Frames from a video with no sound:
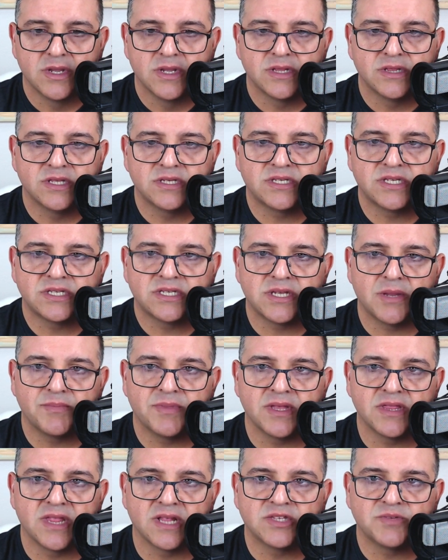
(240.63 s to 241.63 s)
This is
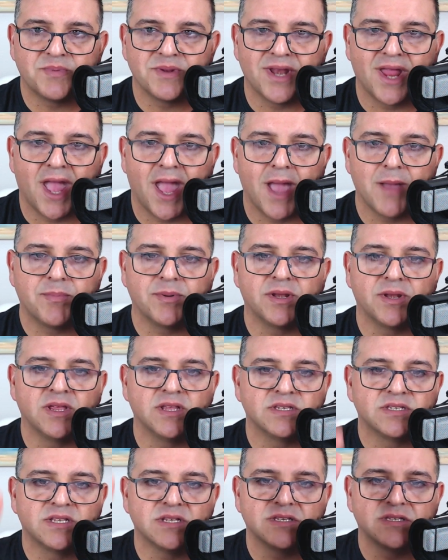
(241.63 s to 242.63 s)
something that's been happening
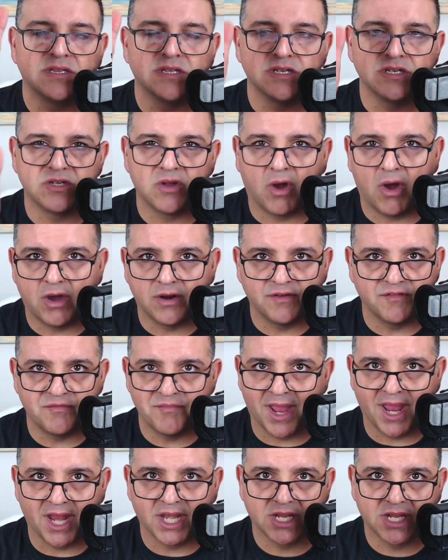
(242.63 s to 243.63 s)
since the dawn of
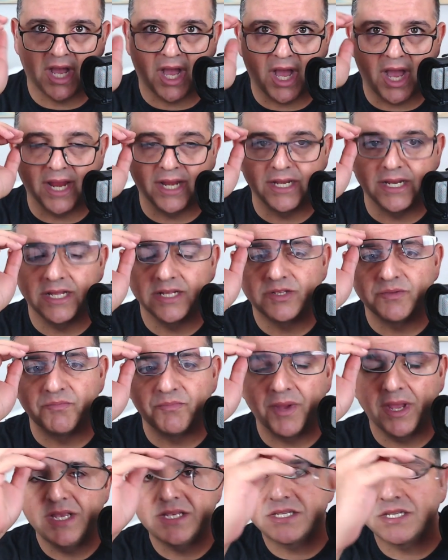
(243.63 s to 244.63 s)
mankind. It's
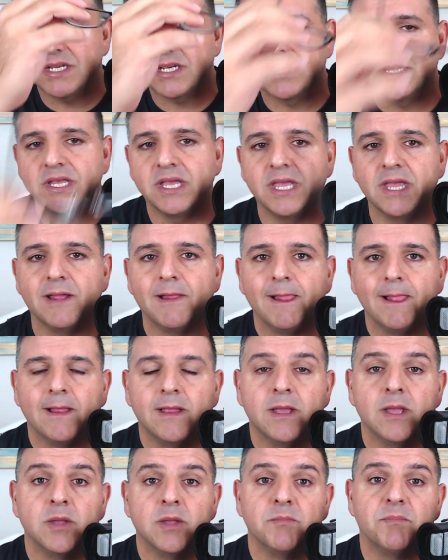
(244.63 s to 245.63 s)
basically
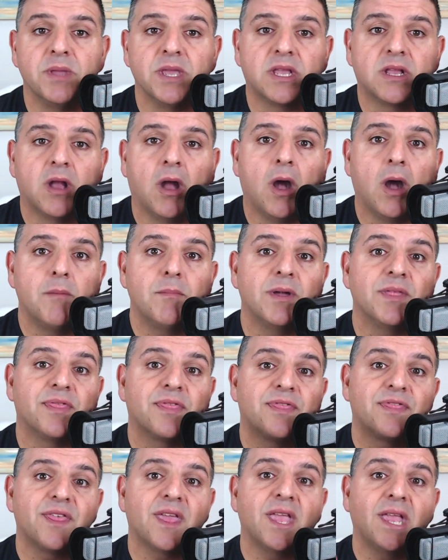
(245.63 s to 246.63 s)
become a
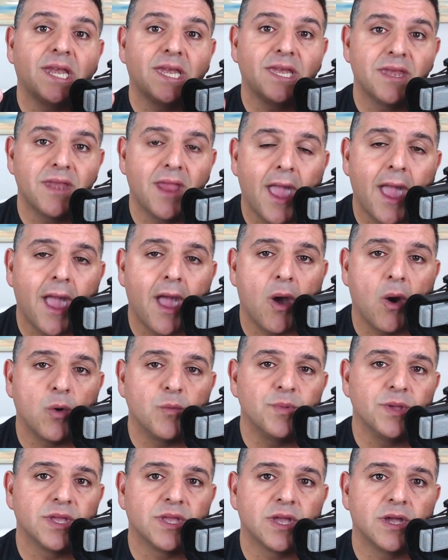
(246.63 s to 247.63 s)
thing now
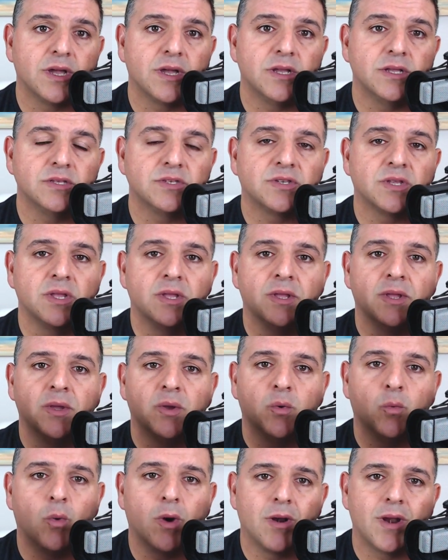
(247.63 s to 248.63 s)
because
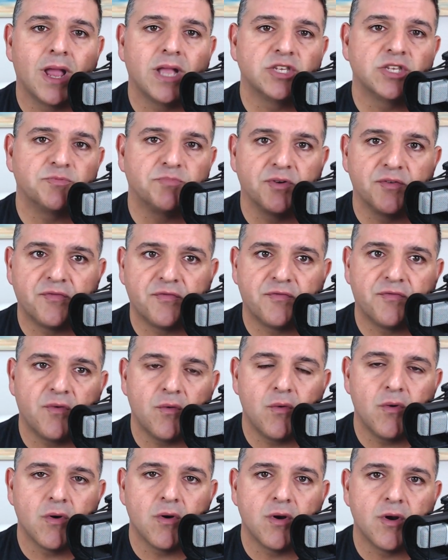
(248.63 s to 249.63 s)
whereas
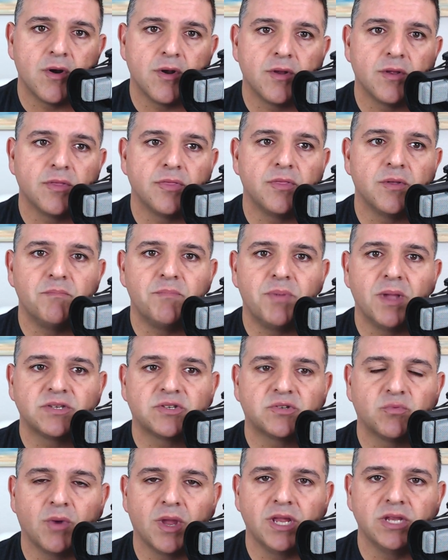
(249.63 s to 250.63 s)
before, the
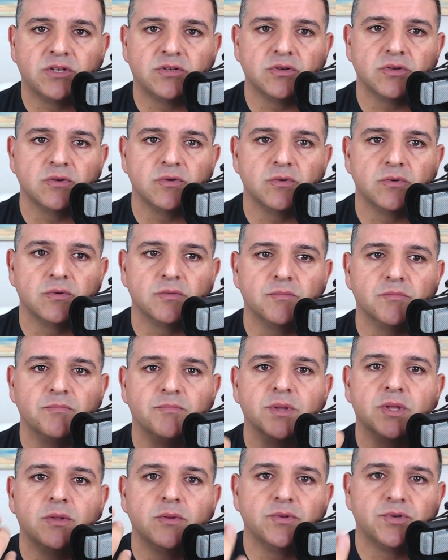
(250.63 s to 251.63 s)
best way to
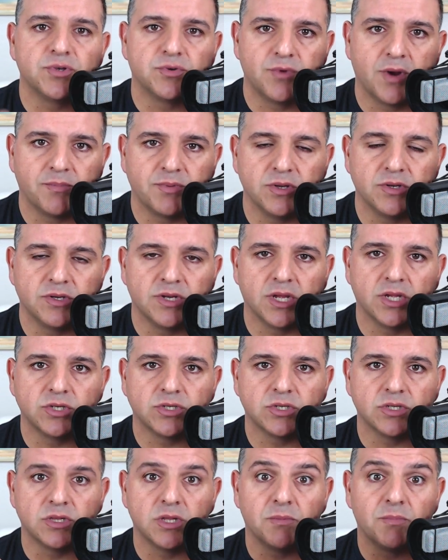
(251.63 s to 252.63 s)
build your
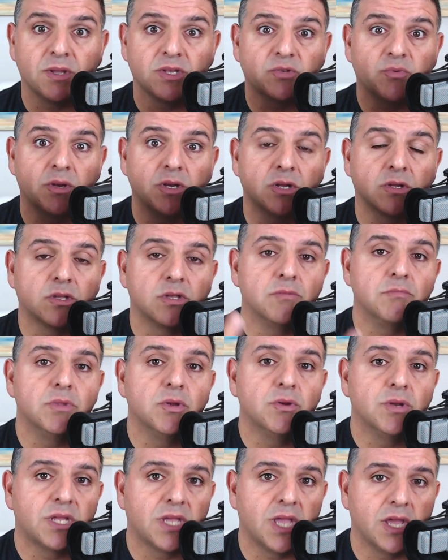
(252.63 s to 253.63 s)
reputation, the best way to
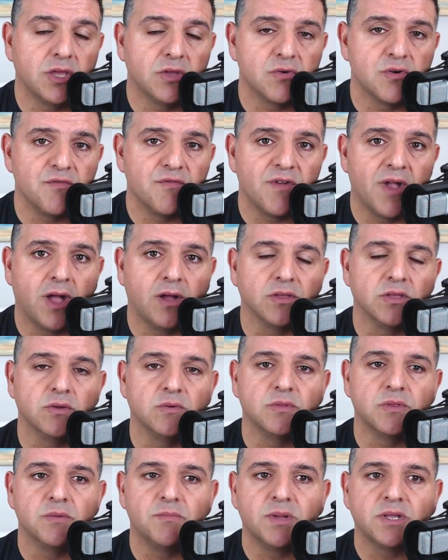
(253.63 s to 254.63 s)
communicate your value,
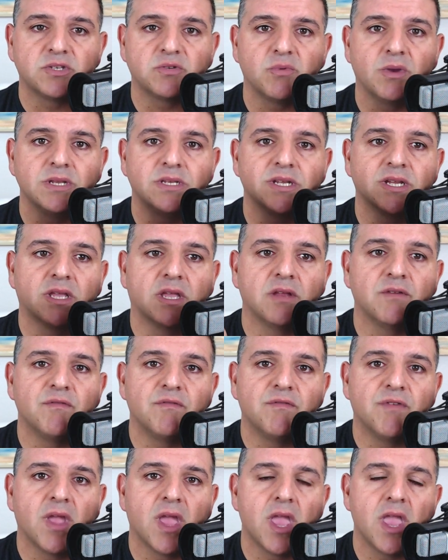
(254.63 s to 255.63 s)
the best way to
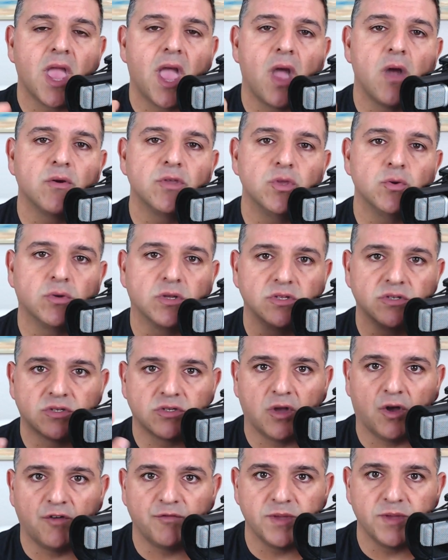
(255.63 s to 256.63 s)
convey how you can
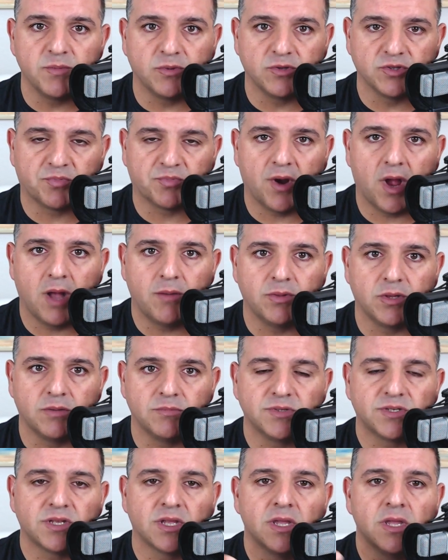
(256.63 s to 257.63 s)
solve people's
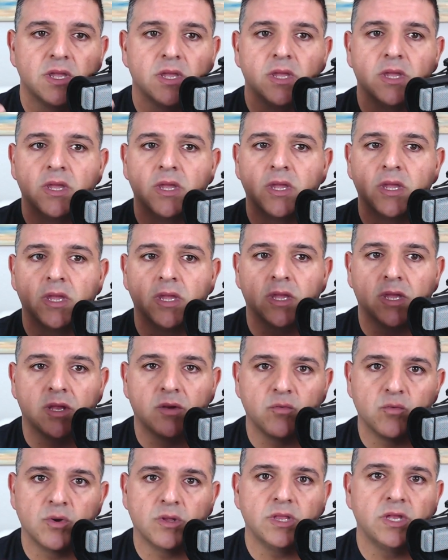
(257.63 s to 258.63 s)
problems
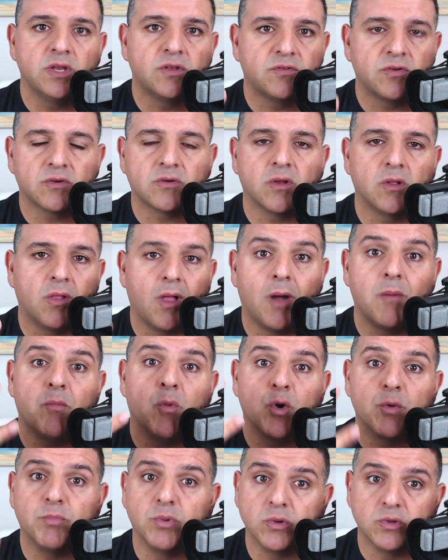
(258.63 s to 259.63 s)
it really took a lot
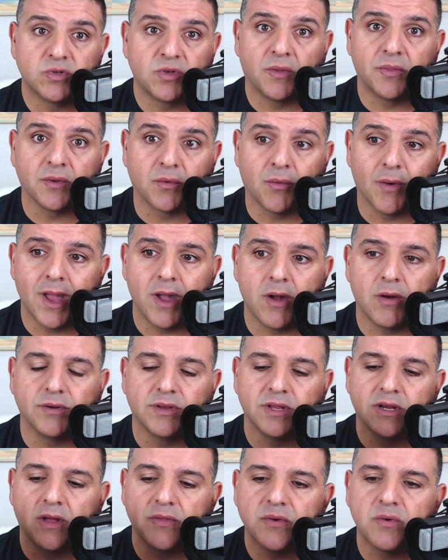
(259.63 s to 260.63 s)
more boots on the ground.
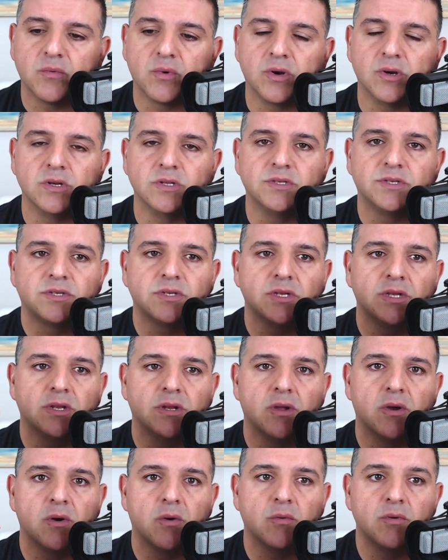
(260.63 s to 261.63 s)
In other words, you
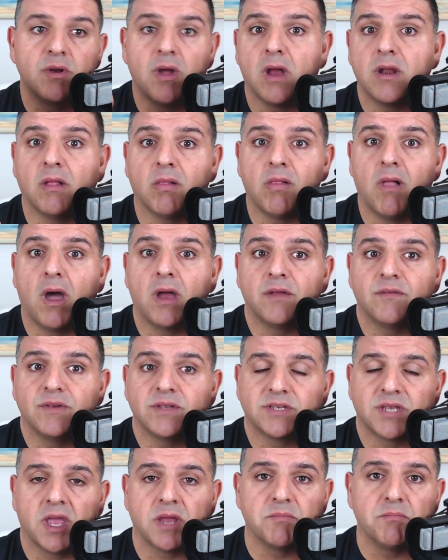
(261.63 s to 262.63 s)
know, not a lot of
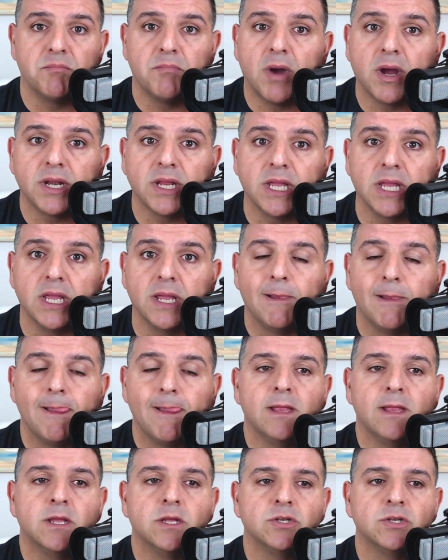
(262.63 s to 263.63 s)
us had money
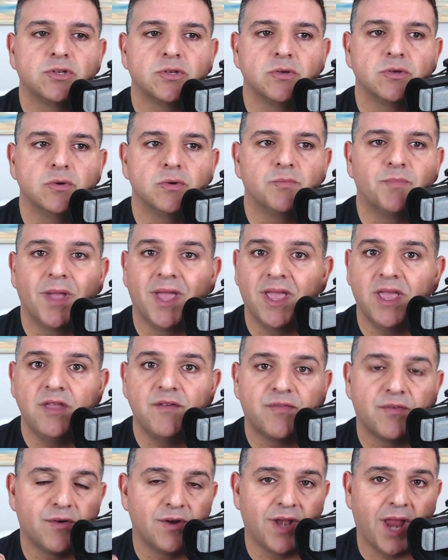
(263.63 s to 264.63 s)
to pay
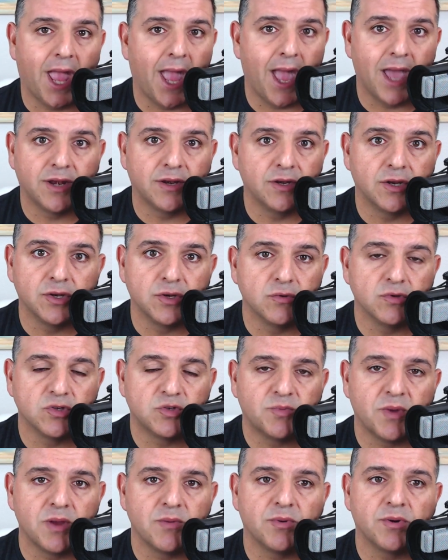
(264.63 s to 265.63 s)
for an ad in a
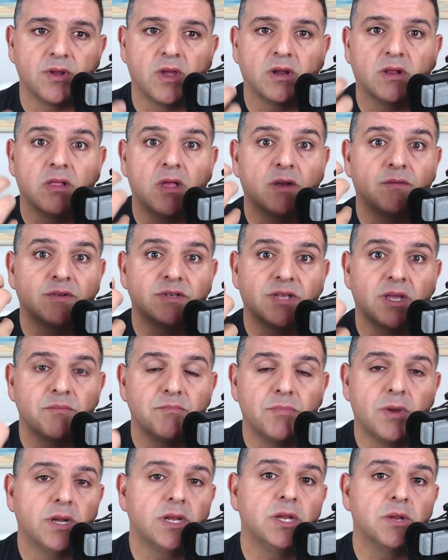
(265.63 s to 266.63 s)
newspaper. Not a lot of us had
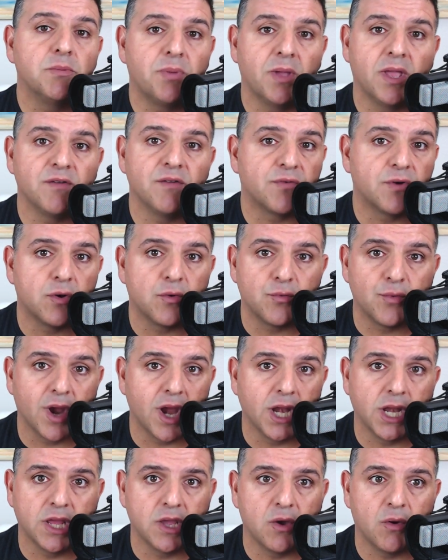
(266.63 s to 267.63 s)
money to pay for a
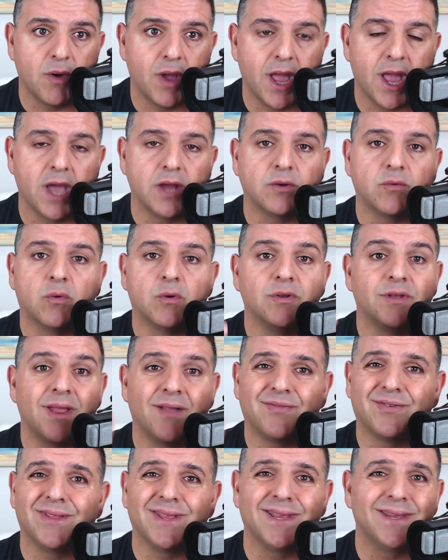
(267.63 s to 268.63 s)
radio ad, or
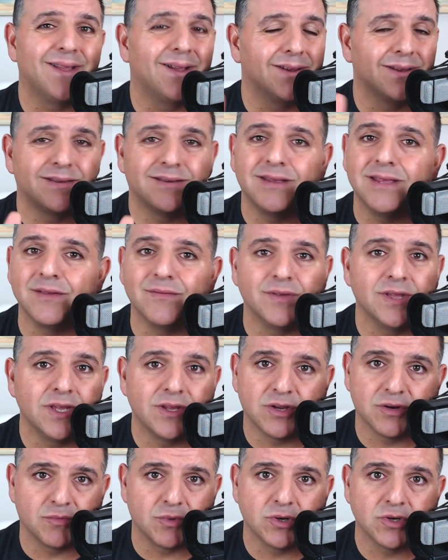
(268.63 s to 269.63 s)
definitely not a TV
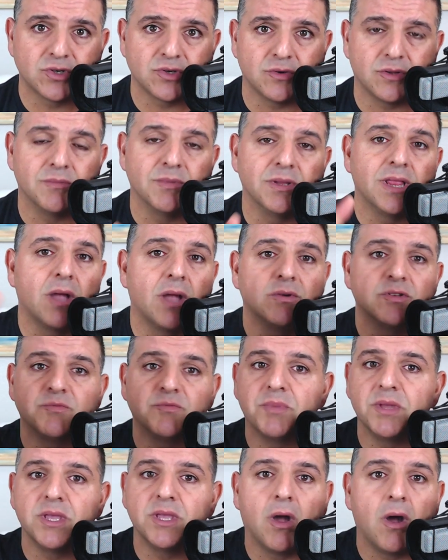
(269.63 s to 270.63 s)
commercial. I mean, that was
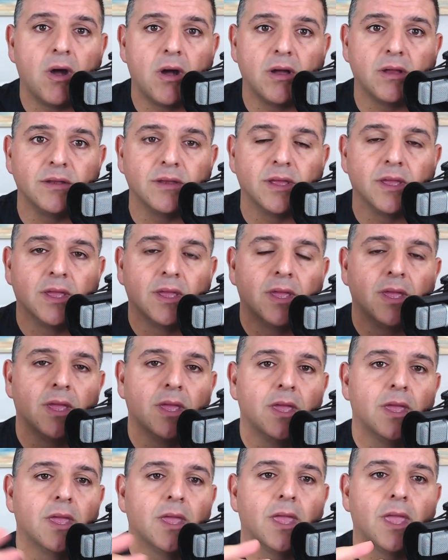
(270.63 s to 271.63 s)
beyond
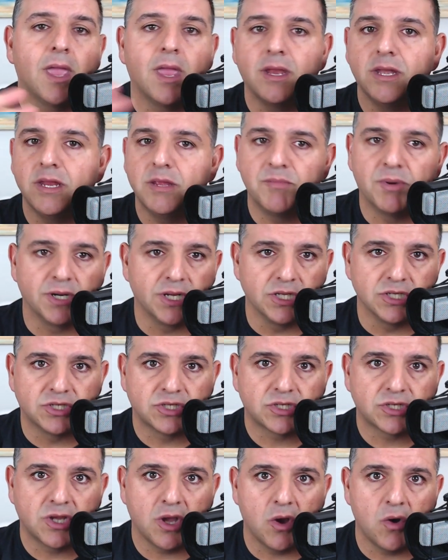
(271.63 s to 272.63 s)
anybody's
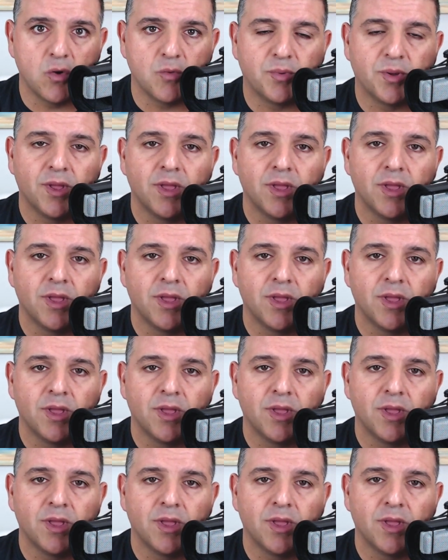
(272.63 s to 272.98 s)
scope.